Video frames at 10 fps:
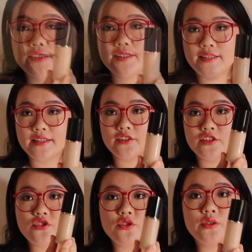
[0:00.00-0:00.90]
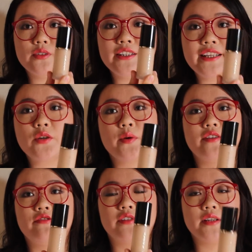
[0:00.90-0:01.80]
This is the SUQQU
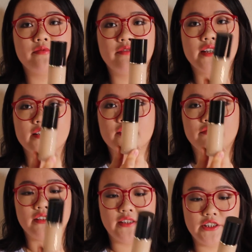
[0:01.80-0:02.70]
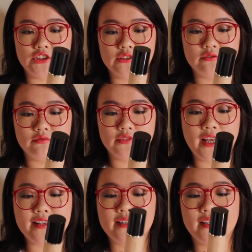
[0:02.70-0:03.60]
Liquid Frame Fix Foundation.
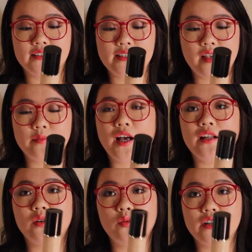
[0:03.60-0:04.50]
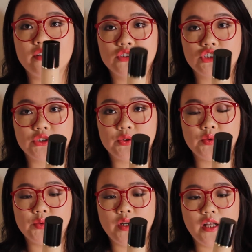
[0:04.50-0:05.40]
It's in the same color 102.